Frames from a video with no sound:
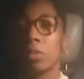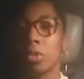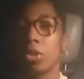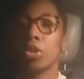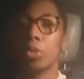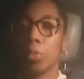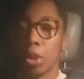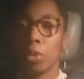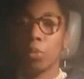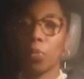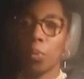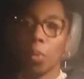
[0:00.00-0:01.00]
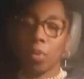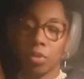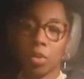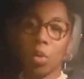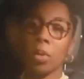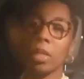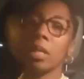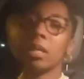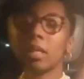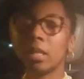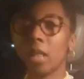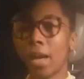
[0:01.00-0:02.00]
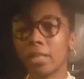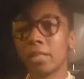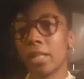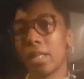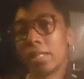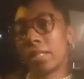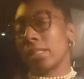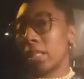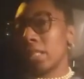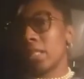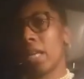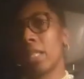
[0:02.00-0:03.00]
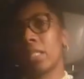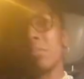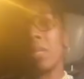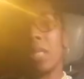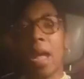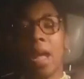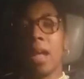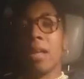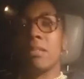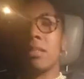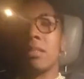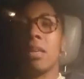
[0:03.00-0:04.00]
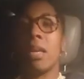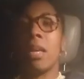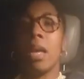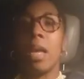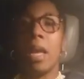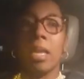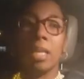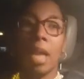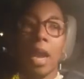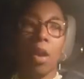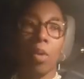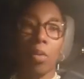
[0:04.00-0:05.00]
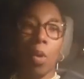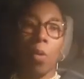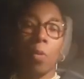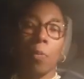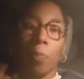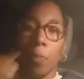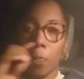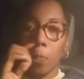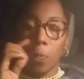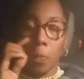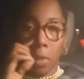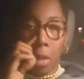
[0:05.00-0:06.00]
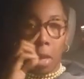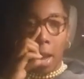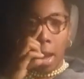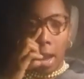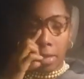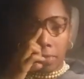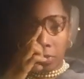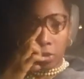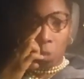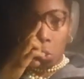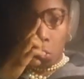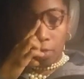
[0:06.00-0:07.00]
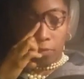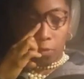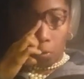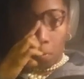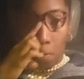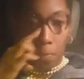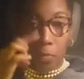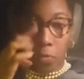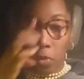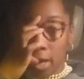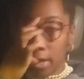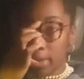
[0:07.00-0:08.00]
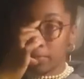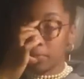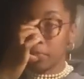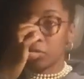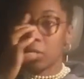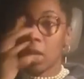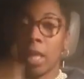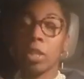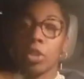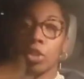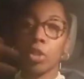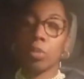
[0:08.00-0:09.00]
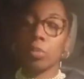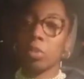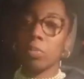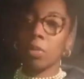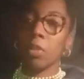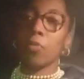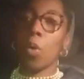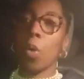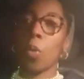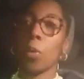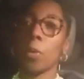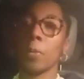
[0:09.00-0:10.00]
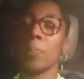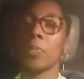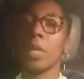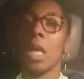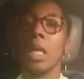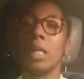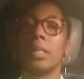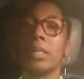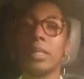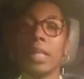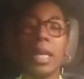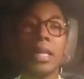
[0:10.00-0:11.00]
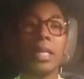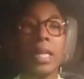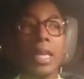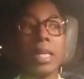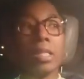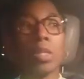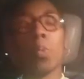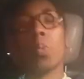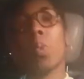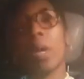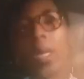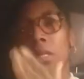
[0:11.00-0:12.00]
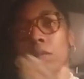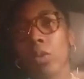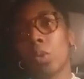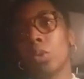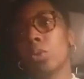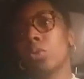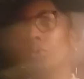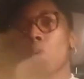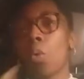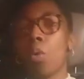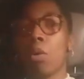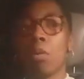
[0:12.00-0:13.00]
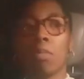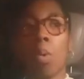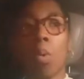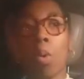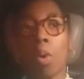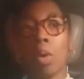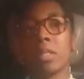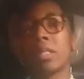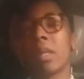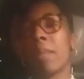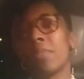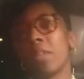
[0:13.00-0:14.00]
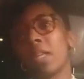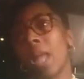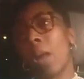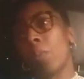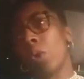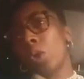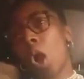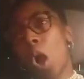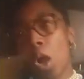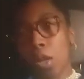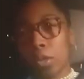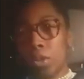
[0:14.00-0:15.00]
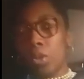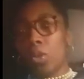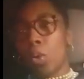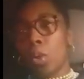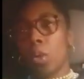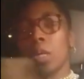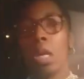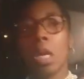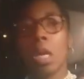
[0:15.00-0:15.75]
shooting you forth. So he, in Isaiah, says he takes me as an arrow out of his quiver, right? And he shoots me forward. Sin is the wind or the storm or something that will cause your